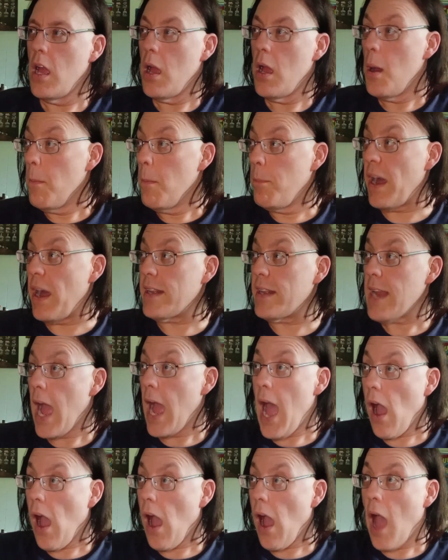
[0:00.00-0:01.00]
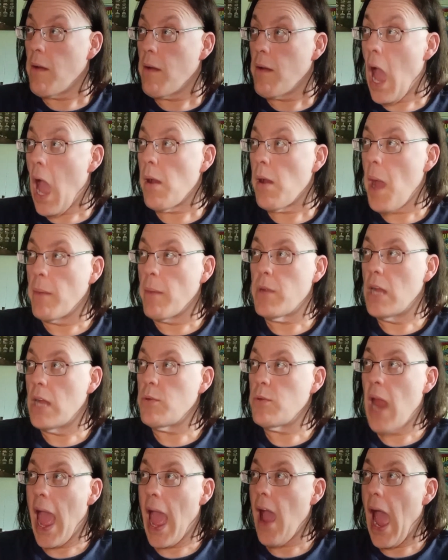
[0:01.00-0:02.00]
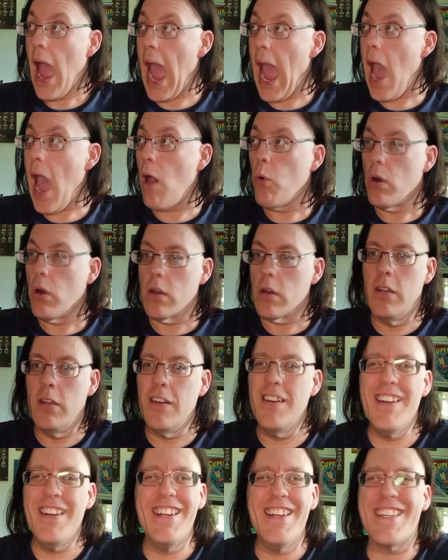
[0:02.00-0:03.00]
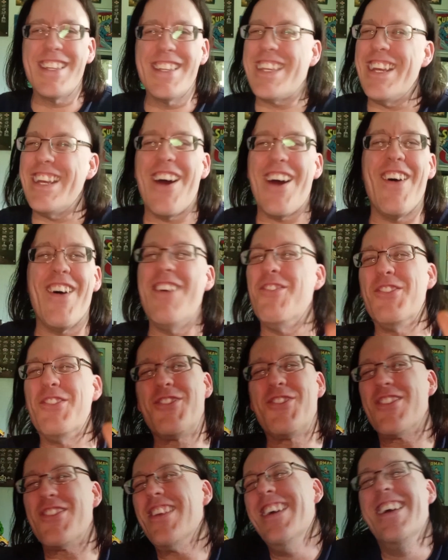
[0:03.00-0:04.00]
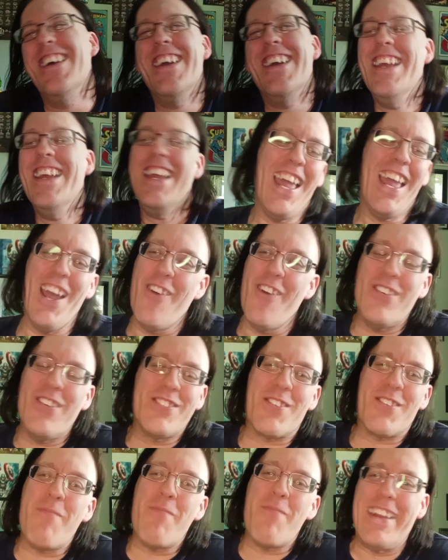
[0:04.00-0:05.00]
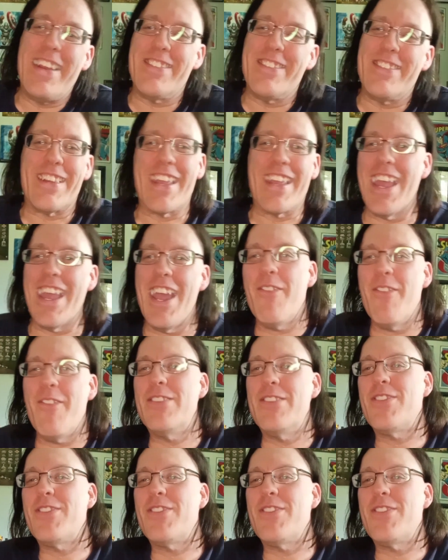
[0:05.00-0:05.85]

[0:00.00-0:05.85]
But how? it was... It was amazing. It was